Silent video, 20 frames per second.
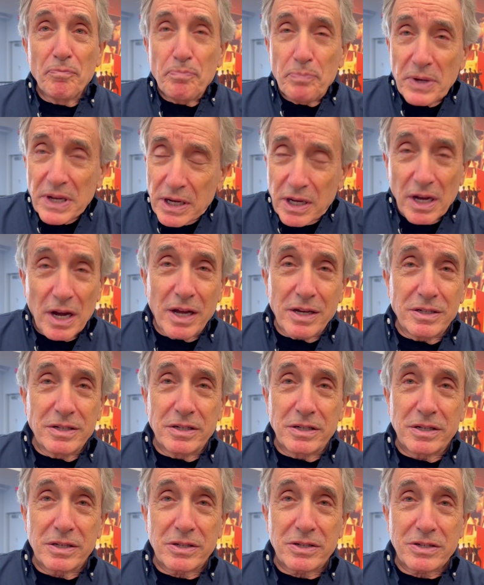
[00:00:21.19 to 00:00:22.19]
Big
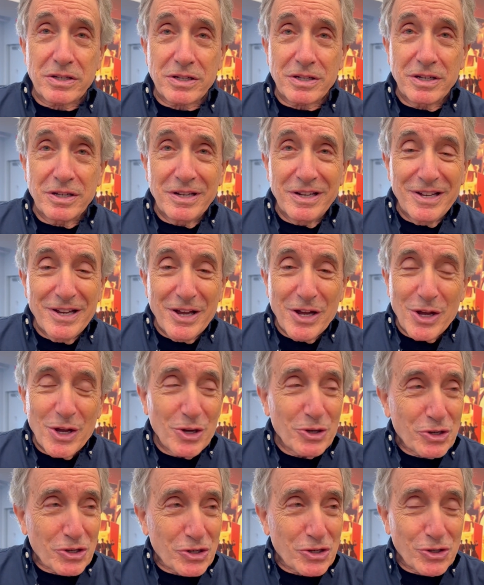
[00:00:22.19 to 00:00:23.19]
ideas,
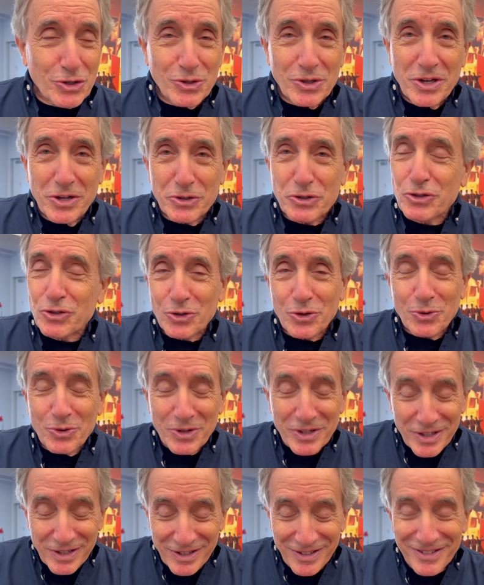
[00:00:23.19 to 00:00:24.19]

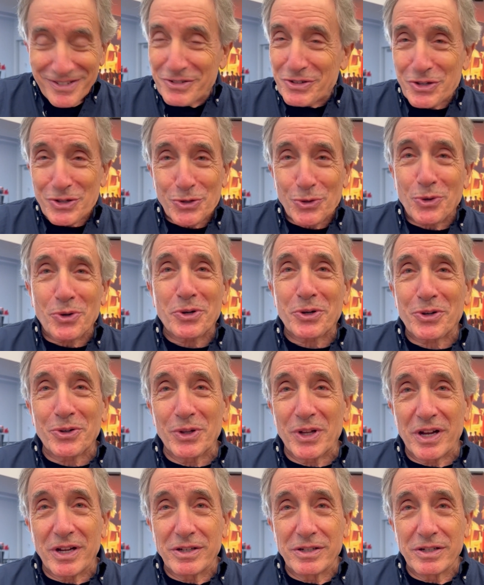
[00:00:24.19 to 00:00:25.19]

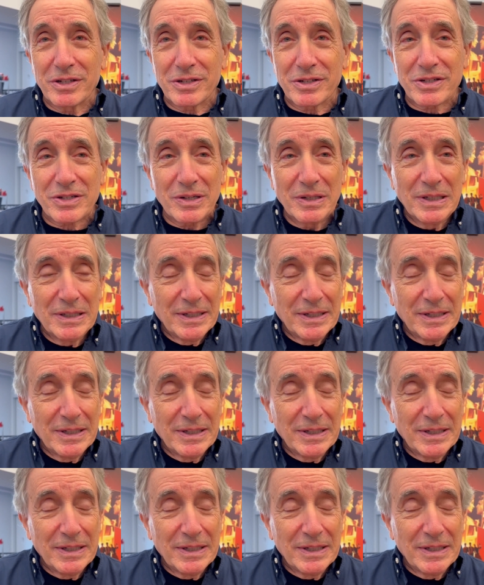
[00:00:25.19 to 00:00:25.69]
historical ideas.